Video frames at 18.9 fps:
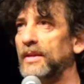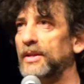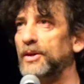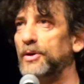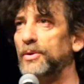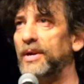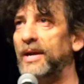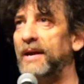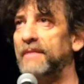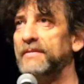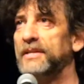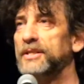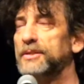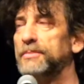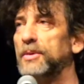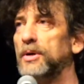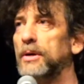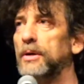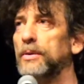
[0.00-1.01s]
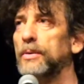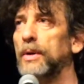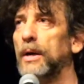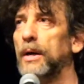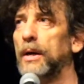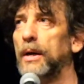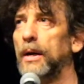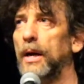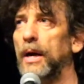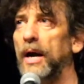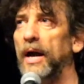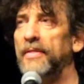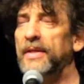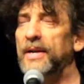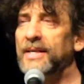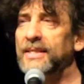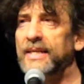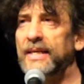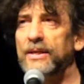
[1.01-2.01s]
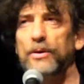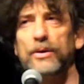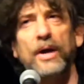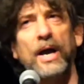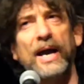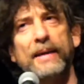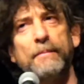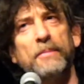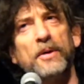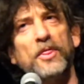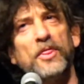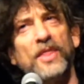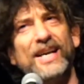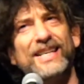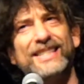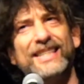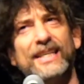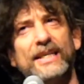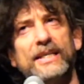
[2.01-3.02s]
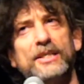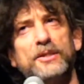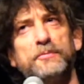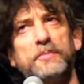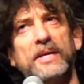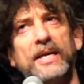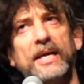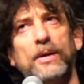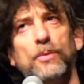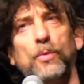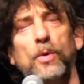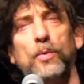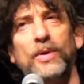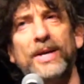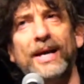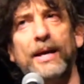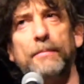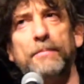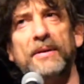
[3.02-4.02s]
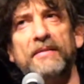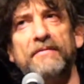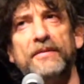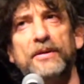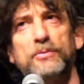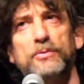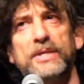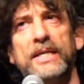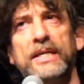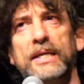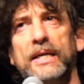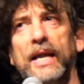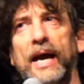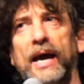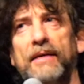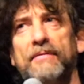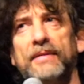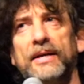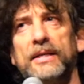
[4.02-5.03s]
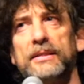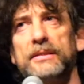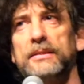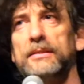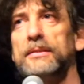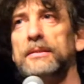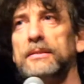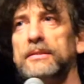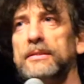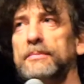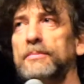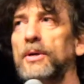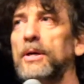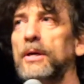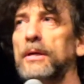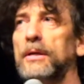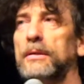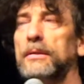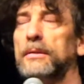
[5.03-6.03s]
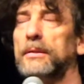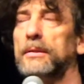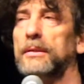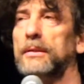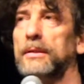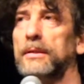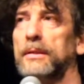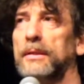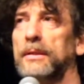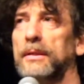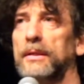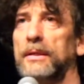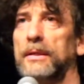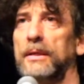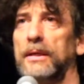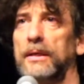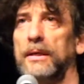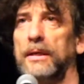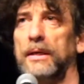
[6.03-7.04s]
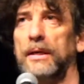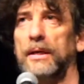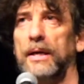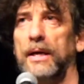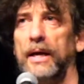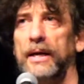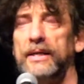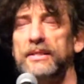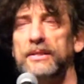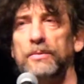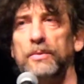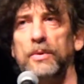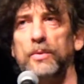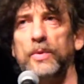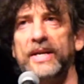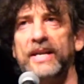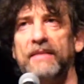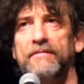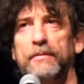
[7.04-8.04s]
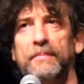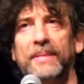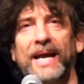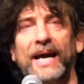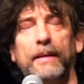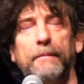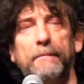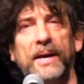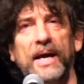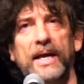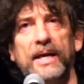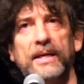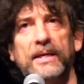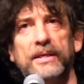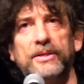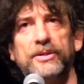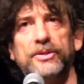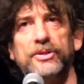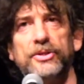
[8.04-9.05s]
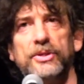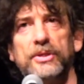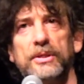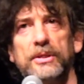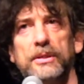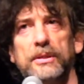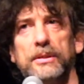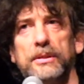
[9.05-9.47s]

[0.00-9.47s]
You'll have it tomorrow. And then I said, look, hypothetically speaking, what would happen if you didn't have it tomorrow? And he said, well, we'd have a blank page.